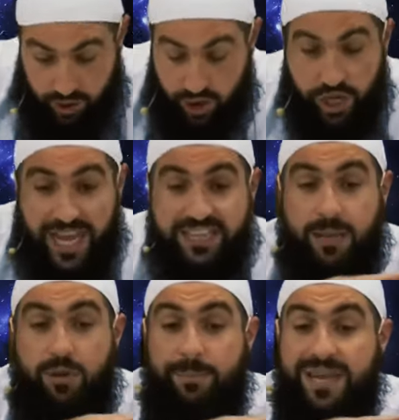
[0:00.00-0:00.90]
Tonight,
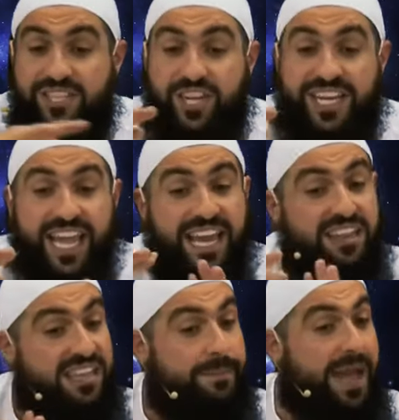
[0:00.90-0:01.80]
I'm not mentioning
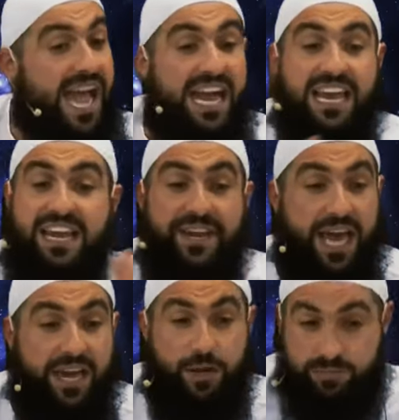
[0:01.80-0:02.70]
anything about halal and
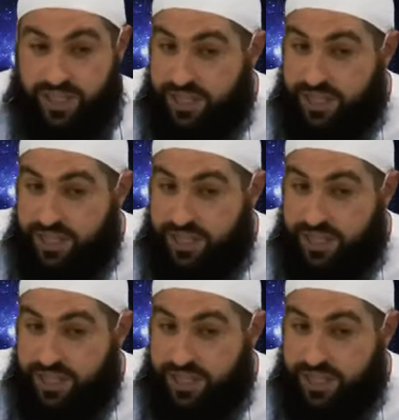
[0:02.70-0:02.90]
haram.